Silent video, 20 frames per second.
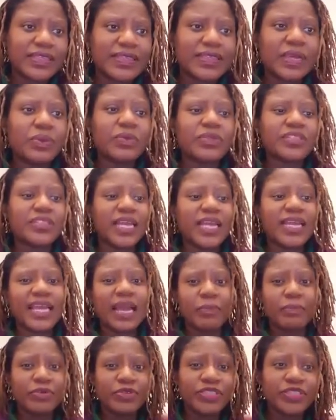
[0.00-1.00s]
they were
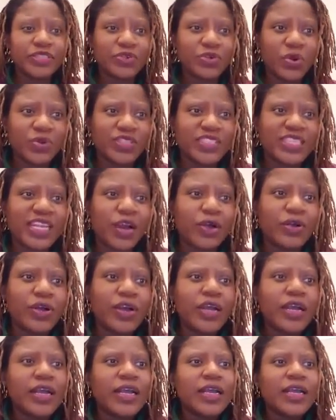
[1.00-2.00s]
saying, I put in quotes
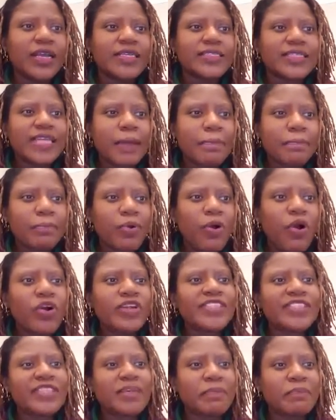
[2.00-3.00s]
now,
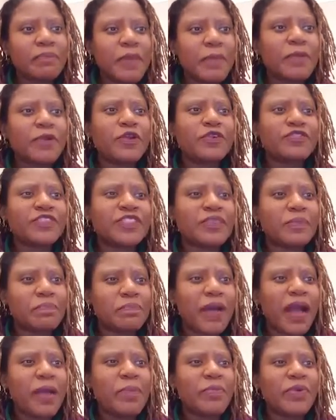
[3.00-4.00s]
support the people of
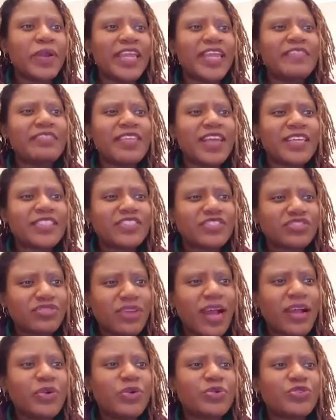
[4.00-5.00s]
Zimbabwe in their
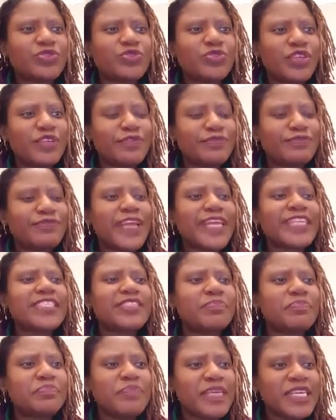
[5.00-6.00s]
struggle to
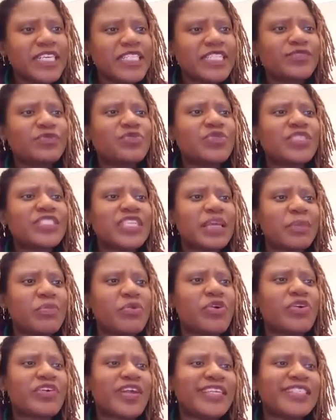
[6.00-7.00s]
effect peaceful
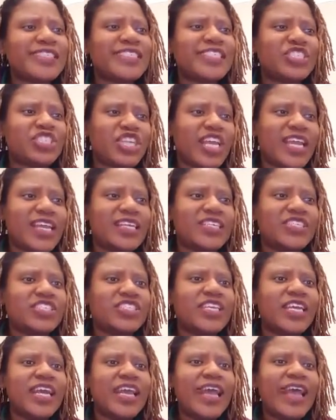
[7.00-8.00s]
democratic
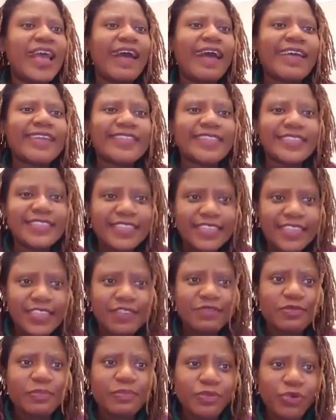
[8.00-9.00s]
change,
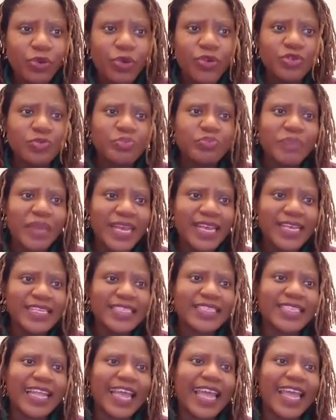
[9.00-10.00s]
achieve
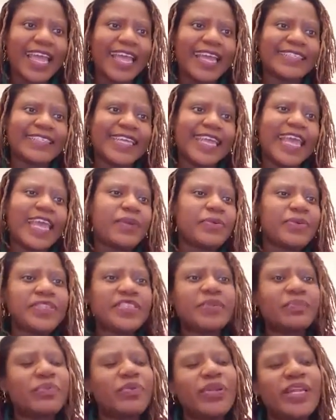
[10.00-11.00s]
broad-based and
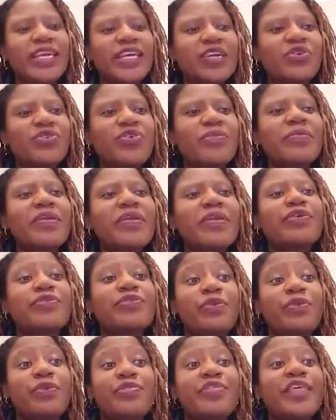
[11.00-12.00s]
equitable economic
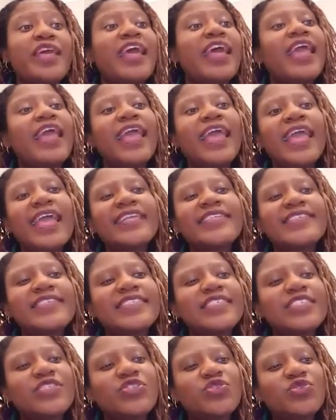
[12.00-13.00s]
growth,
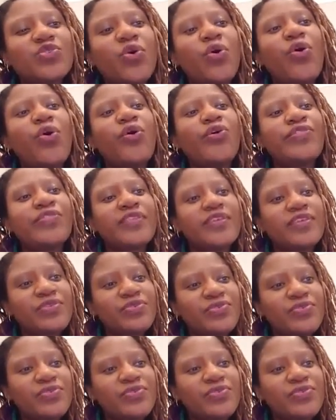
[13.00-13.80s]
and restore the